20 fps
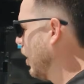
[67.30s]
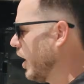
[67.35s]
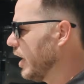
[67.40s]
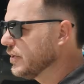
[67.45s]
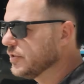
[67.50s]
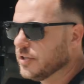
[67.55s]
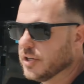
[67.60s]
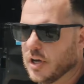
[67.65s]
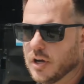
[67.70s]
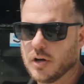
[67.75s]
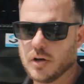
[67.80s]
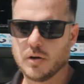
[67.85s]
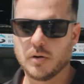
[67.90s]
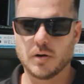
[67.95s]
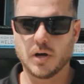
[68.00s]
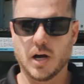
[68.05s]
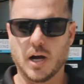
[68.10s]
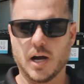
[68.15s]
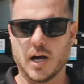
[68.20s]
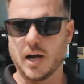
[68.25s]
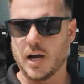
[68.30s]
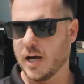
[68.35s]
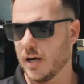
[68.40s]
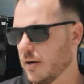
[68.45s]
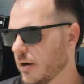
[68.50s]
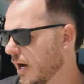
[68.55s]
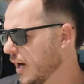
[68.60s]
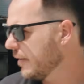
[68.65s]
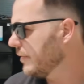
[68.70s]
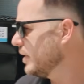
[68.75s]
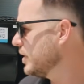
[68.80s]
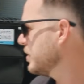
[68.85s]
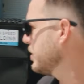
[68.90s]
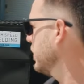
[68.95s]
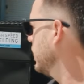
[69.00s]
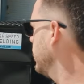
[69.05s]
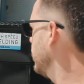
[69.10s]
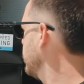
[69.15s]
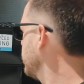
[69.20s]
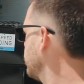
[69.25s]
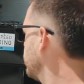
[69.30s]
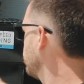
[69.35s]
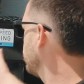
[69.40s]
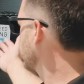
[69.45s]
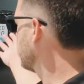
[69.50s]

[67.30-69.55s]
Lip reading: All right, so obviously this is